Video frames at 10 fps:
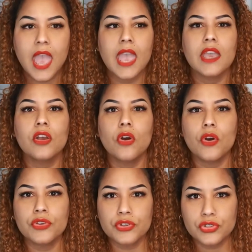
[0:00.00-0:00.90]
and go
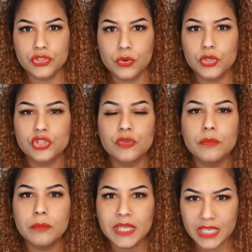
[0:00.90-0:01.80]
on your
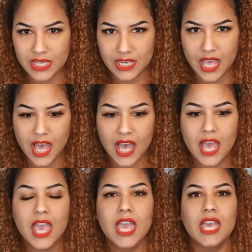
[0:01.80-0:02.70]
social media
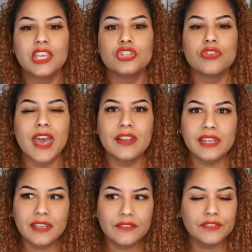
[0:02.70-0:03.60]
and try to
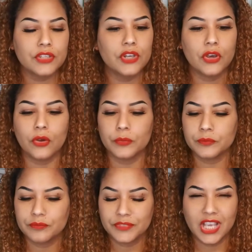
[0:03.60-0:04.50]
leave, you
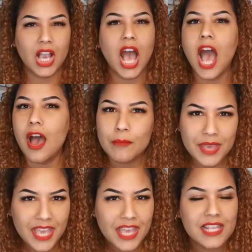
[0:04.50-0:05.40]
know,
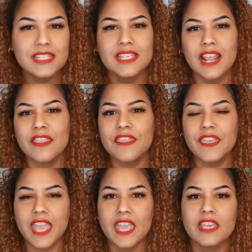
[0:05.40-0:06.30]
comments and
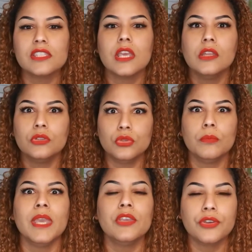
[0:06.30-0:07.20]
things to
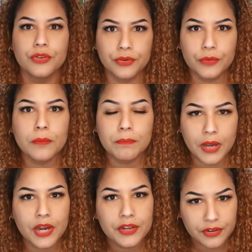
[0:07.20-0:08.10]
make your new
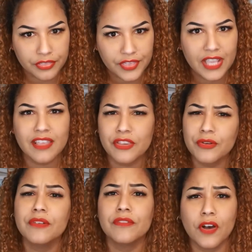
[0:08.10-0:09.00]
partner think that
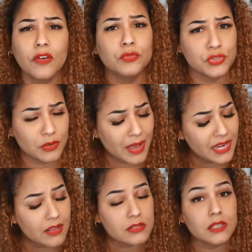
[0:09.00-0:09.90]
you're involved with
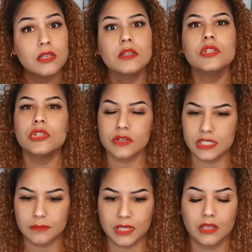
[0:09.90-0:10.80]
somebody else.
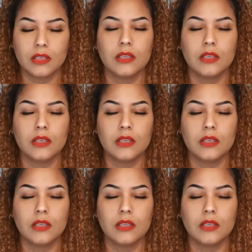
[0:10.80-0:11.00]
Trust me,